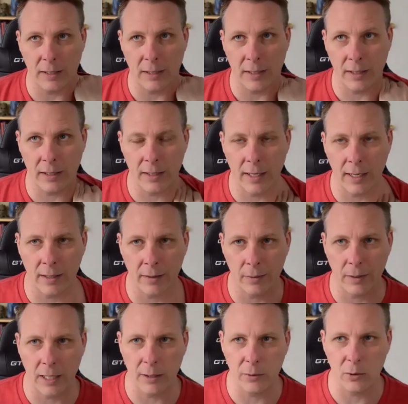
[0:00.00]
and
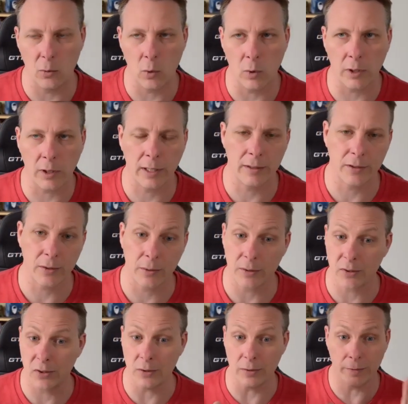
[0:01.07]
how it'll work. And so it'll
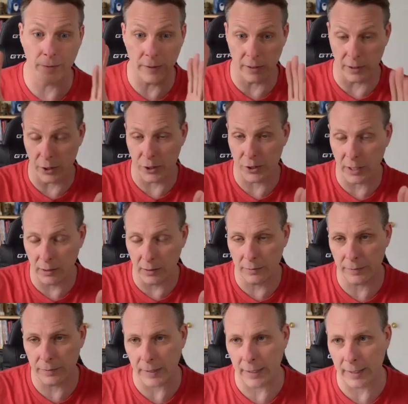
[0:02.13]
still fit on a
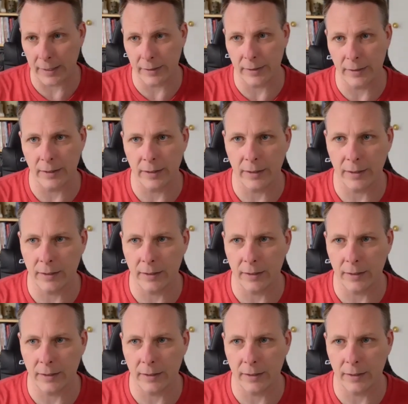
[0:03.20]
shelf and